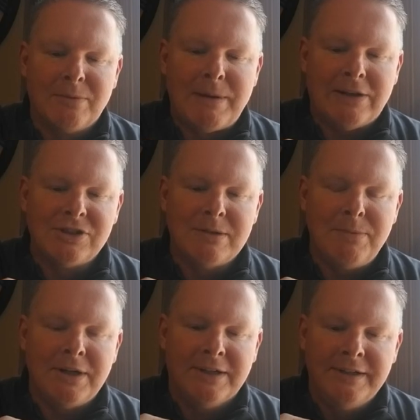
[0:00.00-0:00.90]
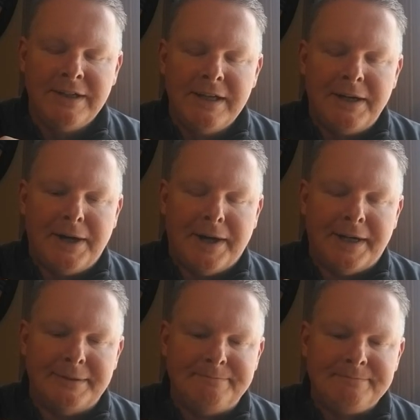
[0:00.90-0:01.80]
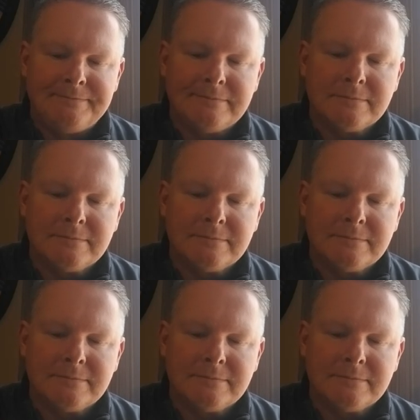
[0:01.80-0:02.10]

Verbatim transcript: Belgian beer. Um,